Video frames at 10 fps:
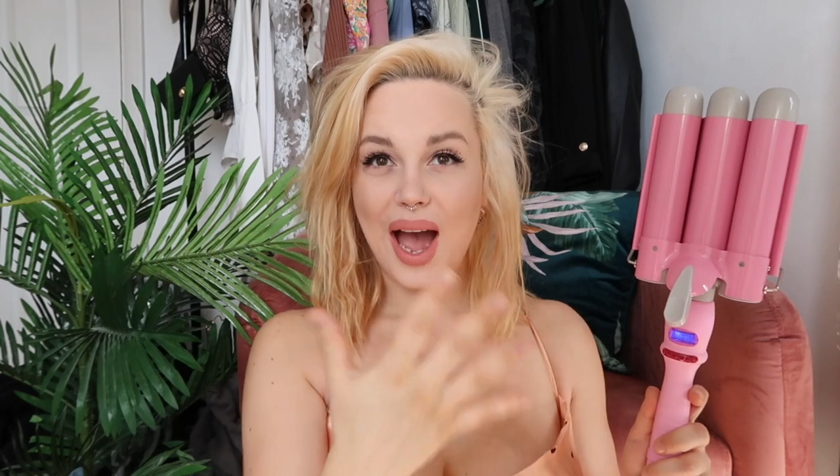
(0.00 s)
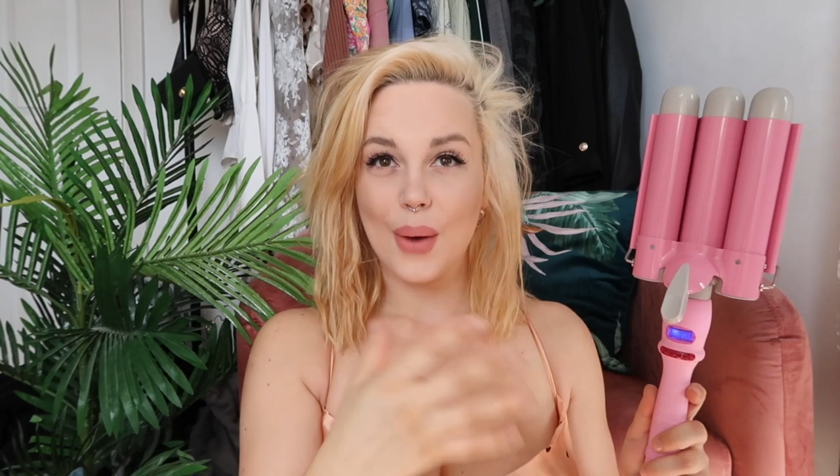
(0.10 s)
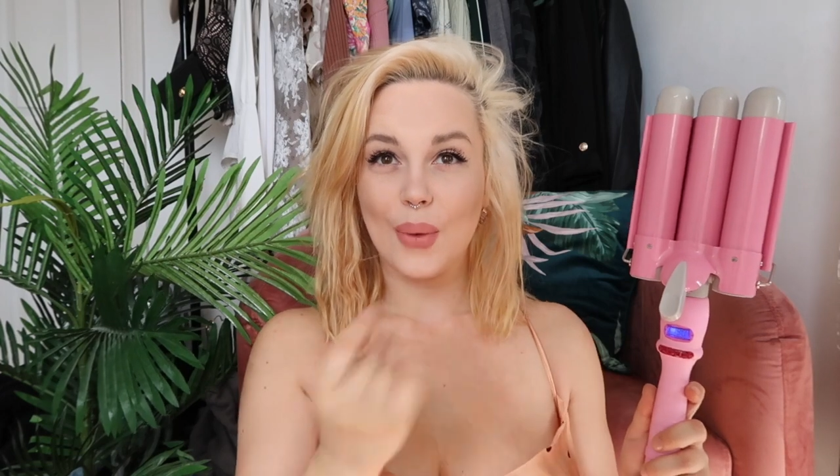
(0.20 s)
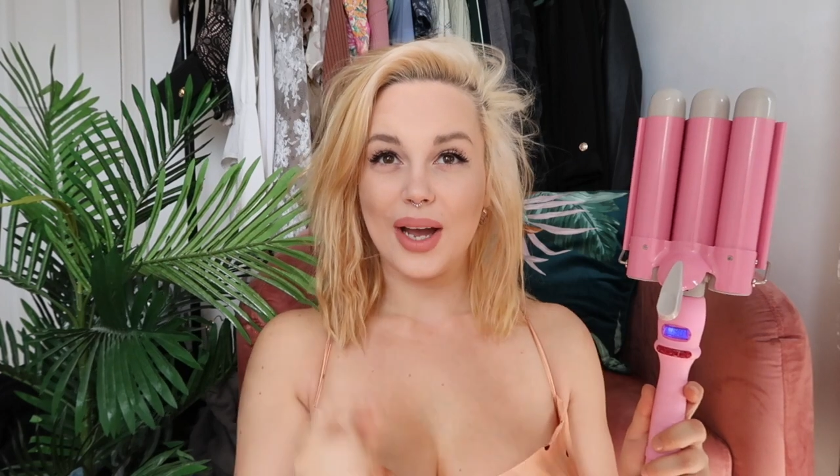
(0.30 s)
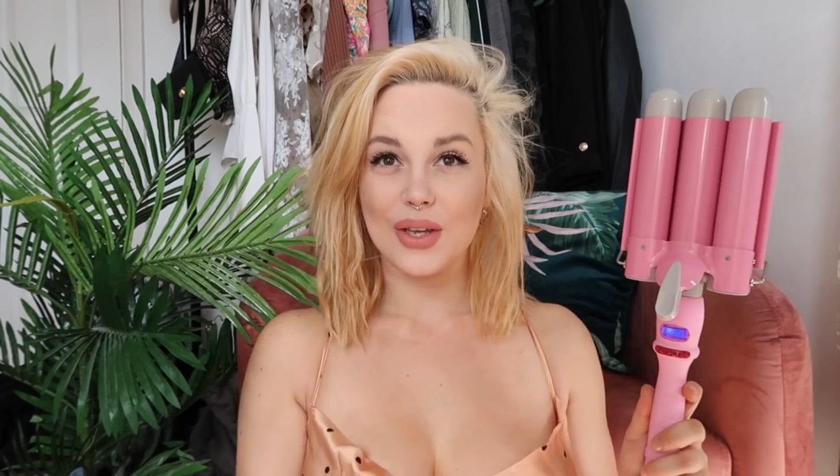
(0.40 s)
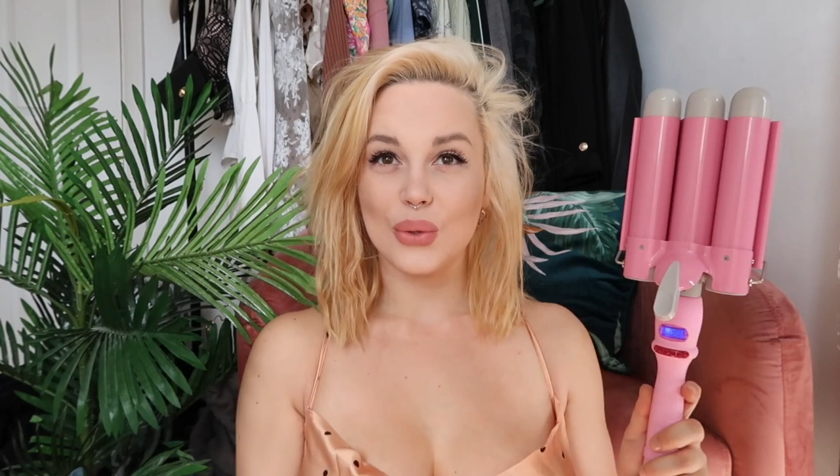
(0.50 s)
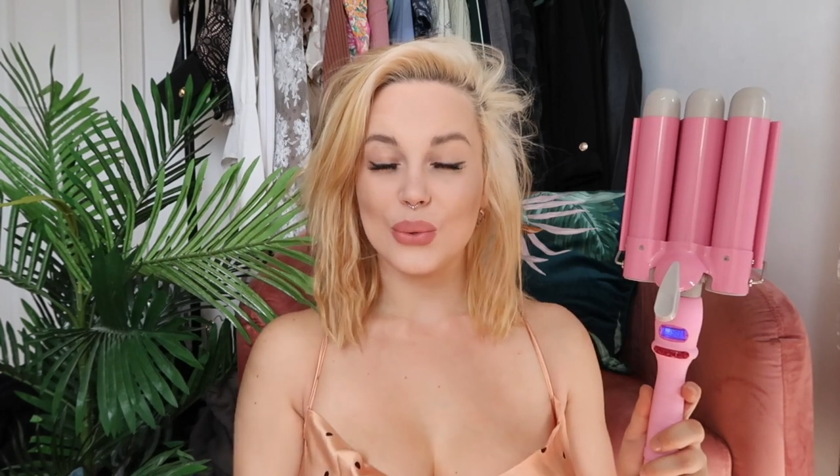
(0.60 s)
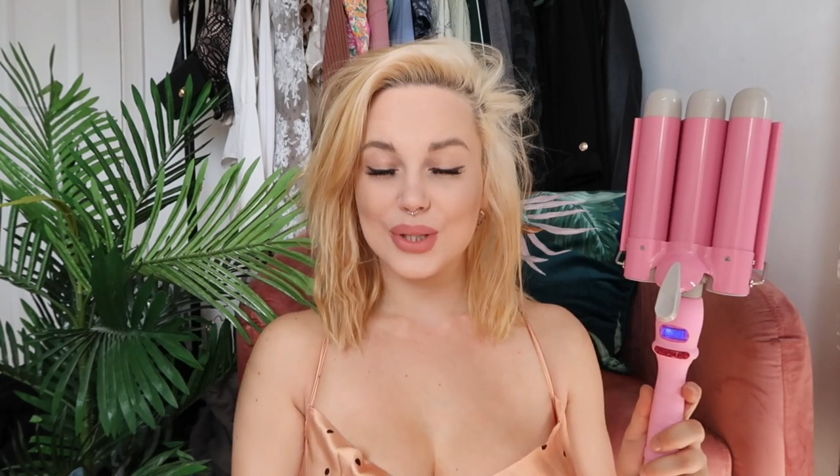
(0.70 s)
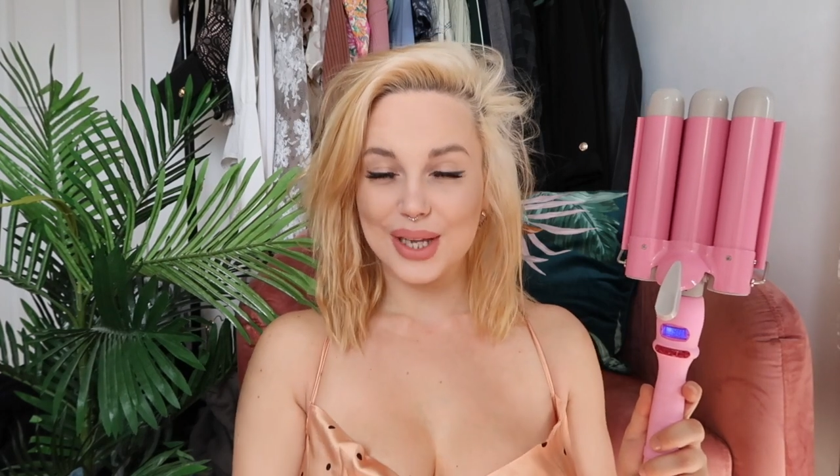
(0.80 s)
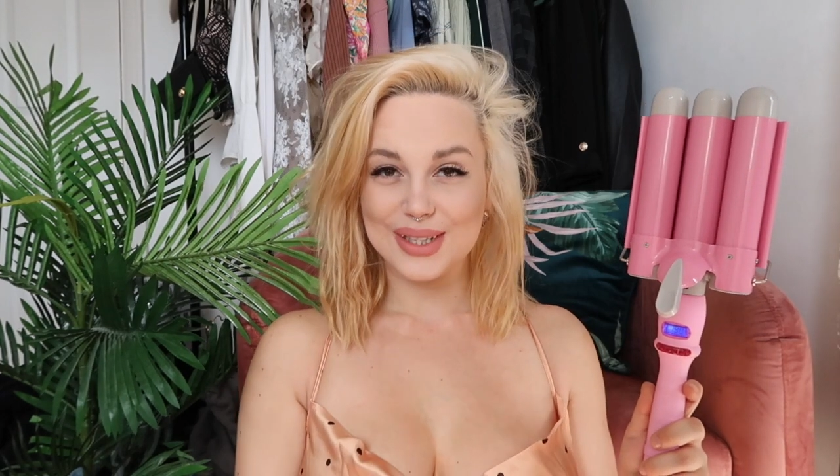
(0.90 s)
how I
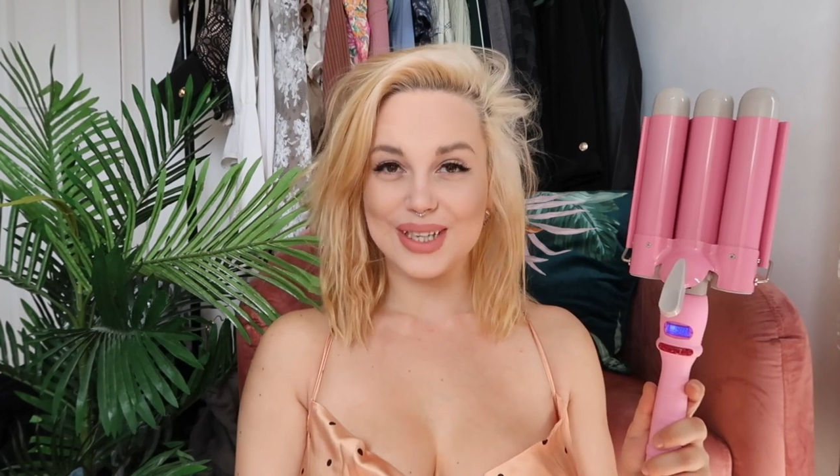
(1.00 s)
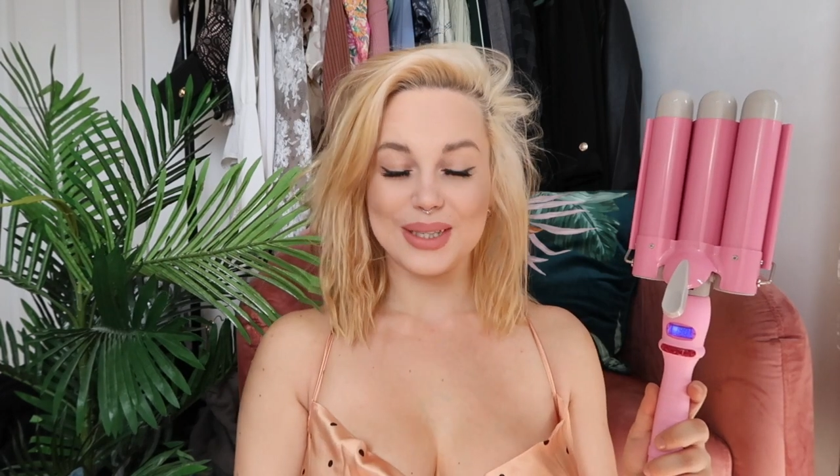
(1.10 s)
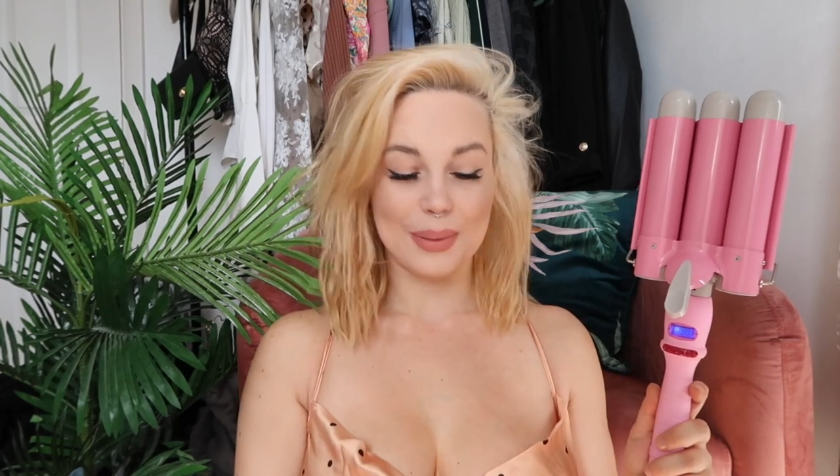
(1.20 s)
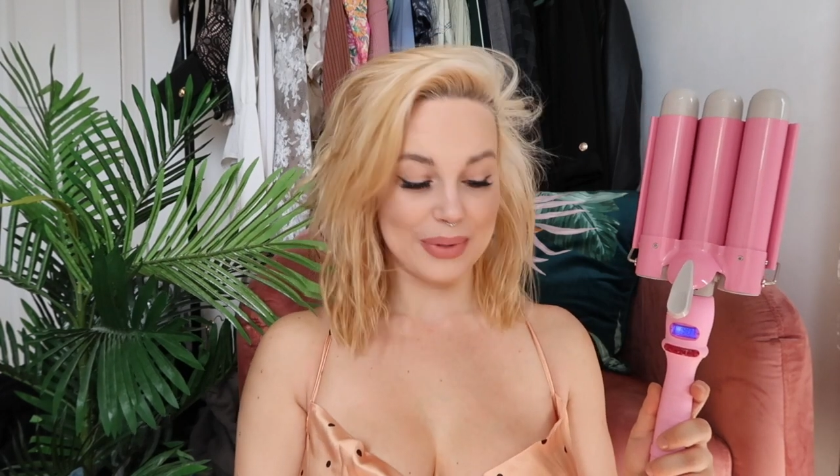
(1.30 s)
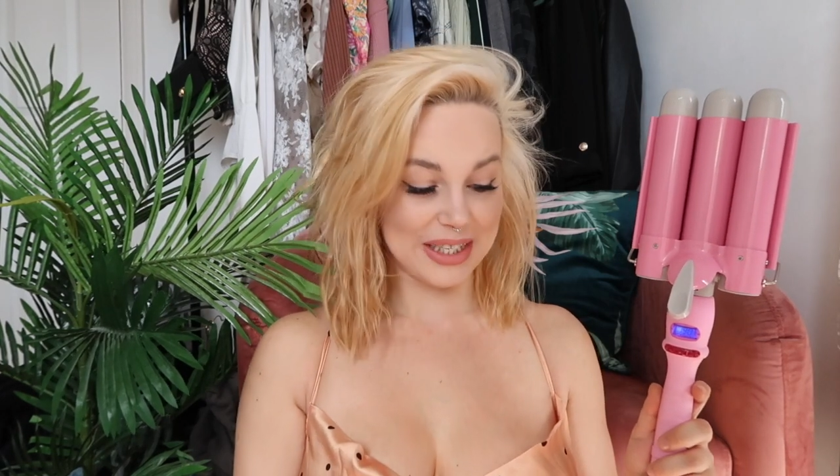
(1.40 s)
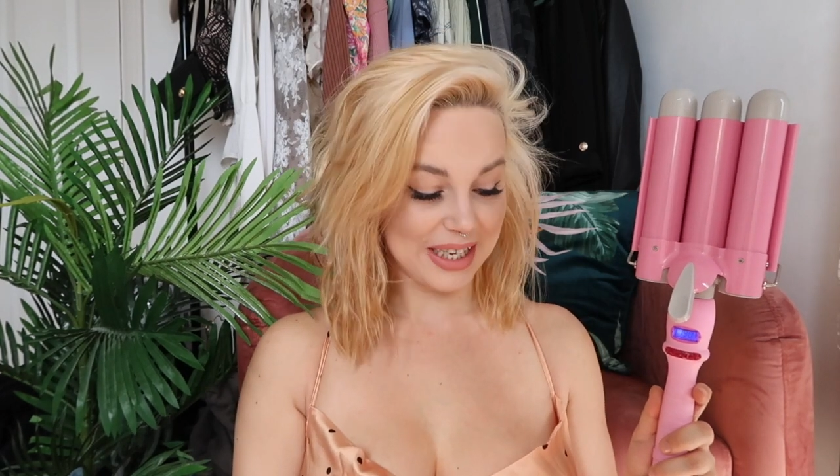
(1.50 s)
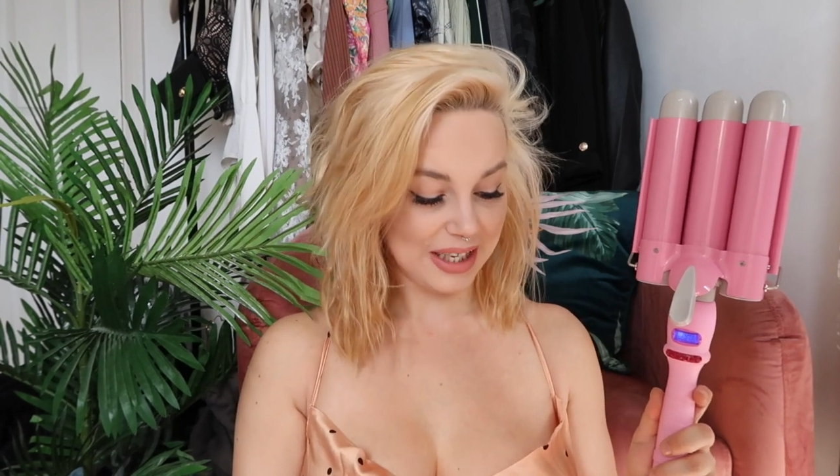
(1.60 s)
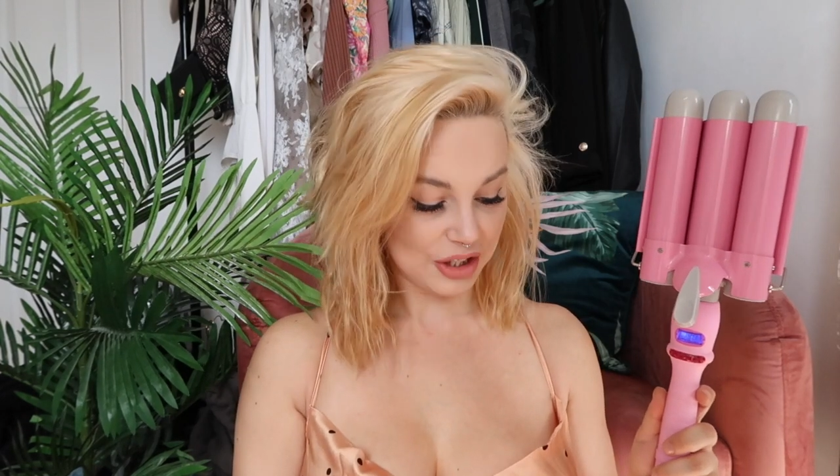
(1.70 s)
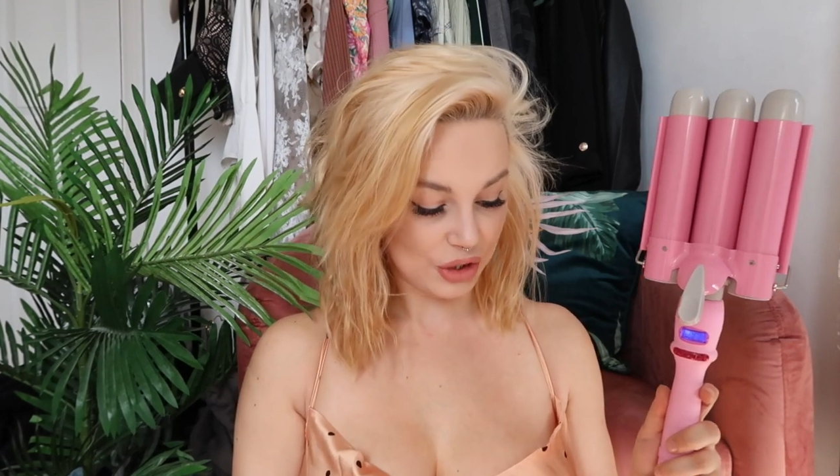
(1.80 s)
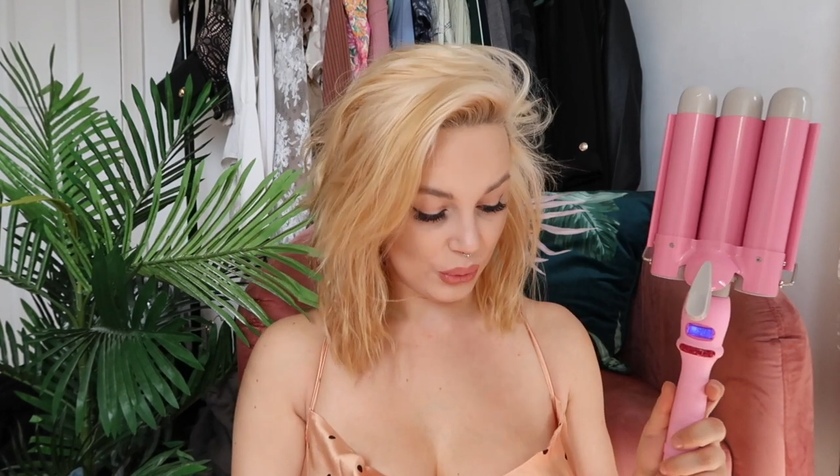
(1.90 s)
use this
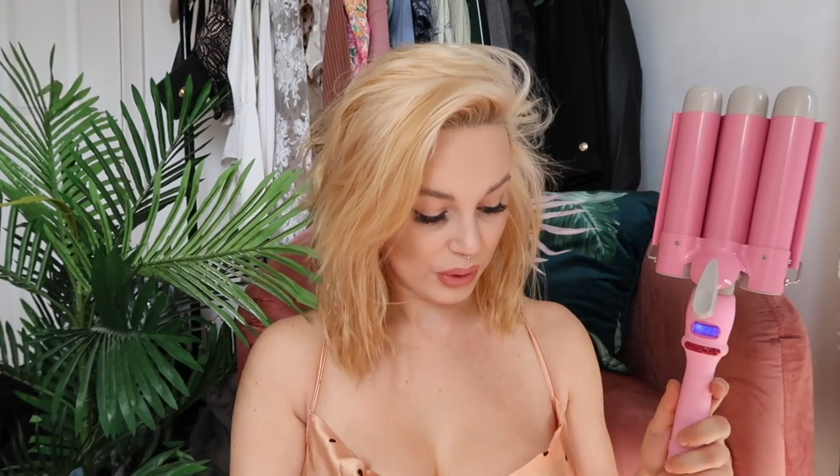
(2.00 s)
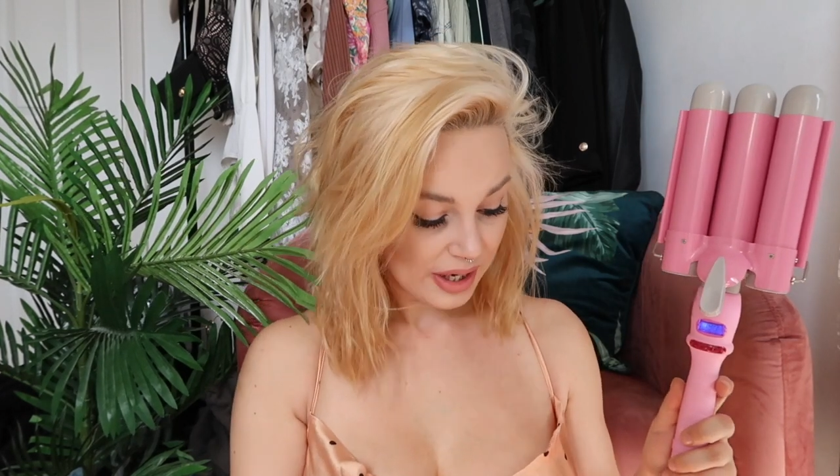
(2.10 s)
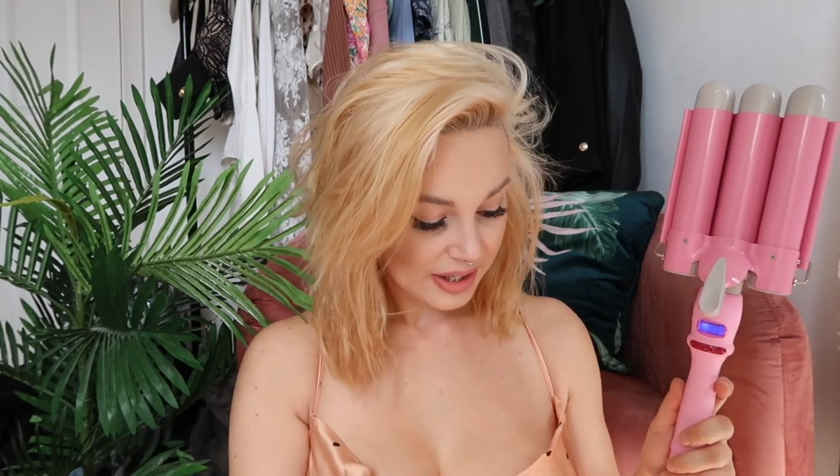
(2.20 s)
particular tool.